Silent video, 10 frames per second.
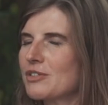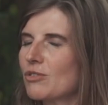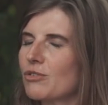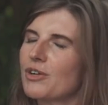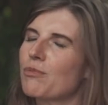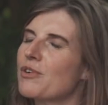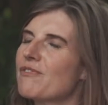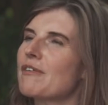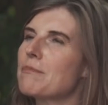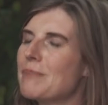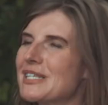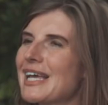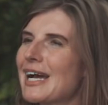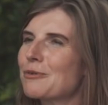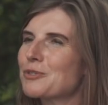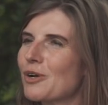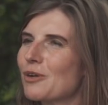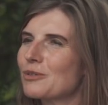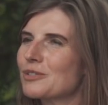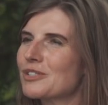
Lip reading: It's all going on. We're a very busy household.